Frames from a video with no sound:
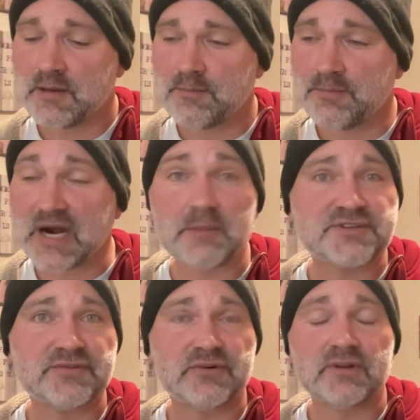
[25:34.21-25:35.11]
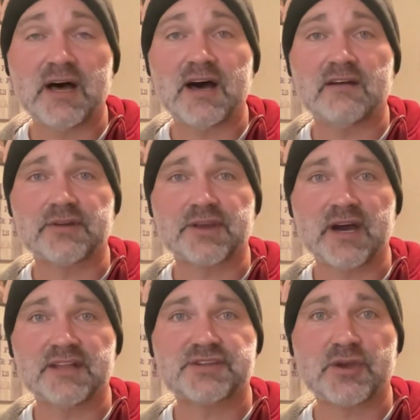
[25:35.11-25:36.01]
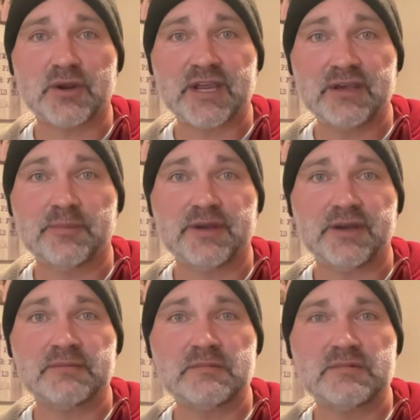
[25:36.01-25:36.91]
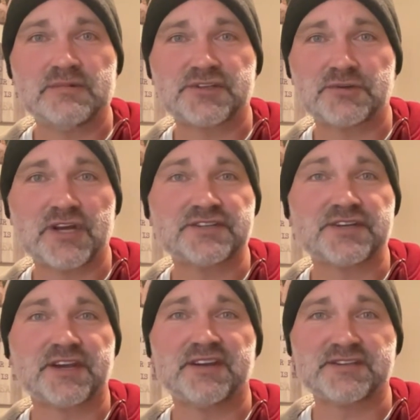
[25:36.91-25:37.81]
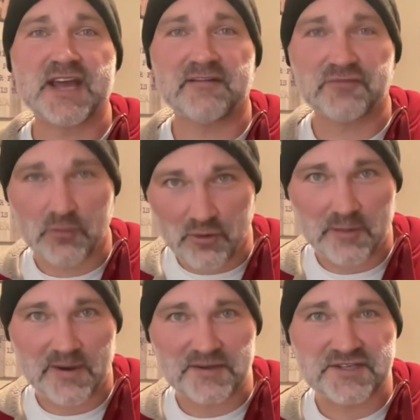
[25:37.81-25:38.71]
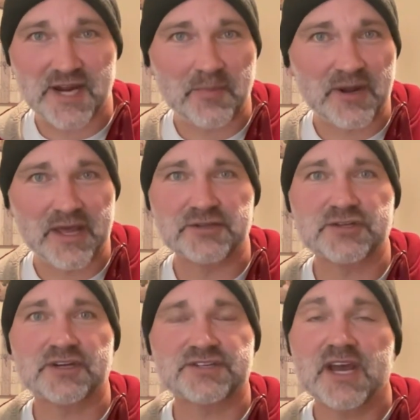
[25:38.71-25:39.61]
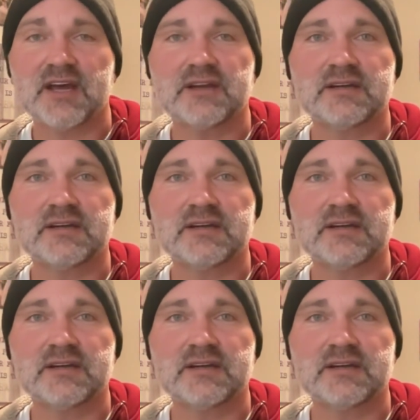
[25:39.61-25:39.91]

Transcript: But I'm still alive and God's going to heal me. So Jessica doesn't have to worry about stepping in just yet.